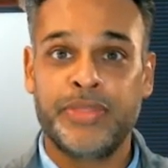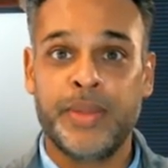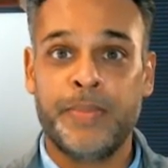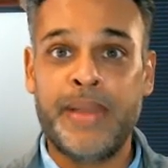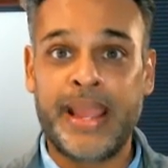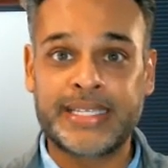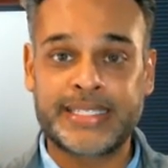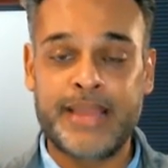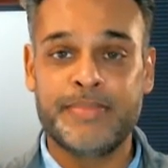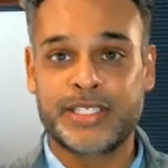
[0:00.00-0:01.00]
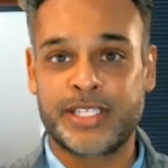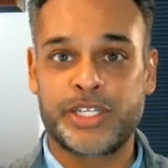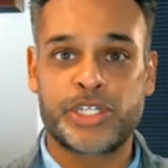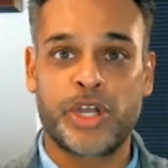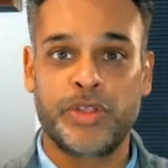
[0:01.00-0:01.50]
the bank statements that
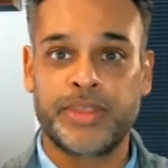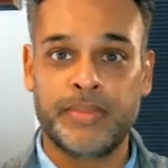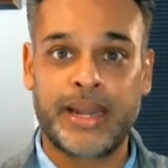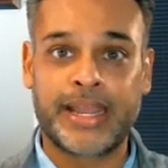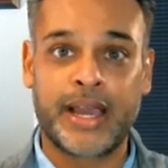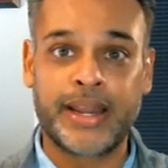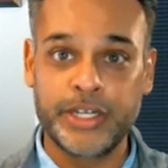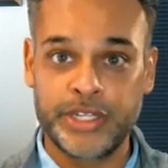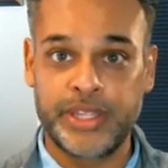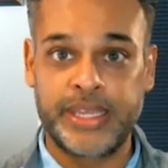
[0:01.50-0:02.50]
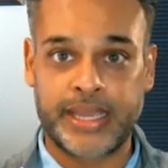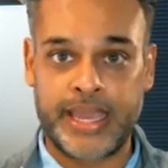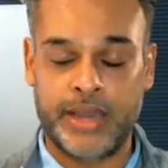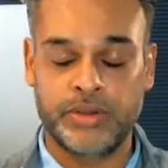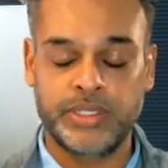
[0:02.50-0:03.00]
show that the money got into the
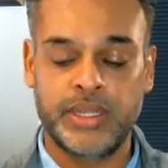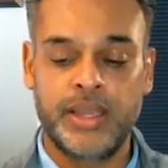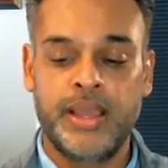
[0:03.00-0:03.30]
account,